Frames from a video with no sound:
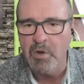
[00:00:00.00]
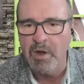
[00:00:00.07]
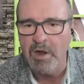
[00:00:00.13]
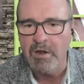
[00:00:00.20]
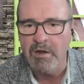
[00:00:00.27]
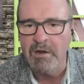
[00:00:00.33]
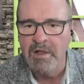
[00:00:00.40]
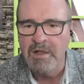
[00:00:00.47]

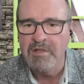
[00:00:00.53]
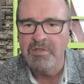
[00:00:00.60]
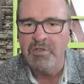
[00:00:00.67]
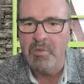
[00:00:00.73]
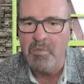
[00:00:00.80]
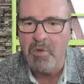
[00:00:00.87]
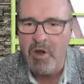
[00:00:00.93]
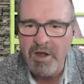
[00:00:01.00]
where
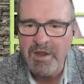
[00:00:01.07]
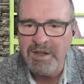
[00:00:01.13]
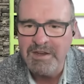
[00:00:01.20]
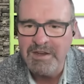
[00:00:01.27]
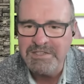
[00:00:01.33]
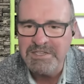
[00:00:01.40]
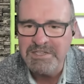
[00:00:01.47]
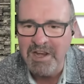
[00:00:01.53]
the market
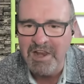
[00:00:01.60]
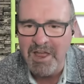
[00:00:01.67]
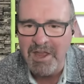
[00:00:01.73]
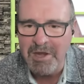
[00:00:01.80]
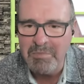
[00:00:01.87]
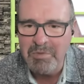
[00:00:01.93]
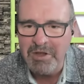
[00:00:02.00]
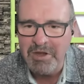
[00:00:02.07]
is
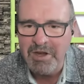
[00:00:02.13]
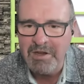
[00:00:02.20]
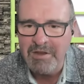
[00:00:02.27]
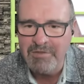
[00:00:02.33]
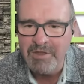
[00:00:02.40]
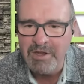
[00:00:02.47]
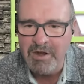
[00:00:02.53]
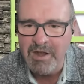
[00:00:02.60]
declining, particularly
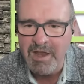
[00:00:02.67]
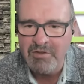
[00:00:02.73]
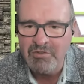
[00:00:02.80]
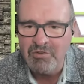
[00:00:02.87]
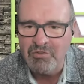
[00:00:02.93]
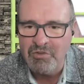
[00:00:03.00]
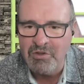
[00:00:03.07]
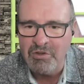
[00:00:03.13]
of
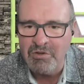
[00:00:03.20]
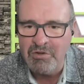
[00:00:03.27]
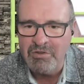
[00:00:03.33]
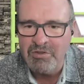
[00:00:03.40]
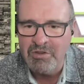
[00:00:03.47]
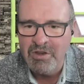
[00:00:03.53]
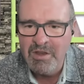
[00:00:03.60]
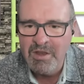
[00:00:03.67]
international
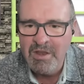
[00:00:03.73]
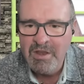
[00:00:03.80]
students,